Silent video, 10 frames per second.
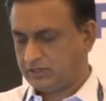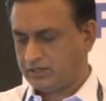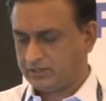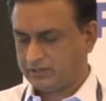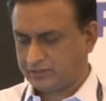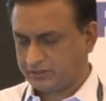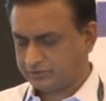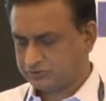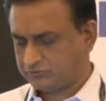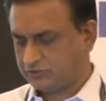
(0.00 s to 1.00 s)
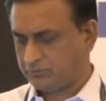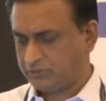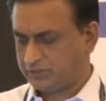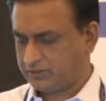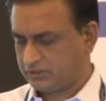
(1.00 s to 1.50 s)
and the rest of them
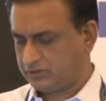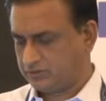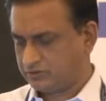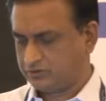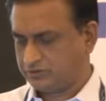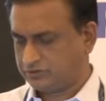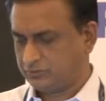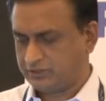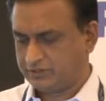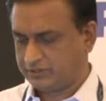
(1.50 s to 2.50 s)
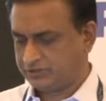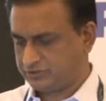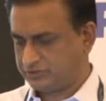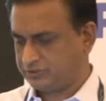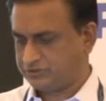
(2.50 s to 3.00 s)
are on the similar range,
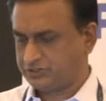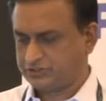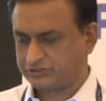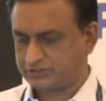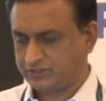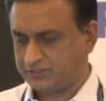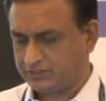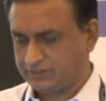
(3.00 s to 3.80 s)
the station side.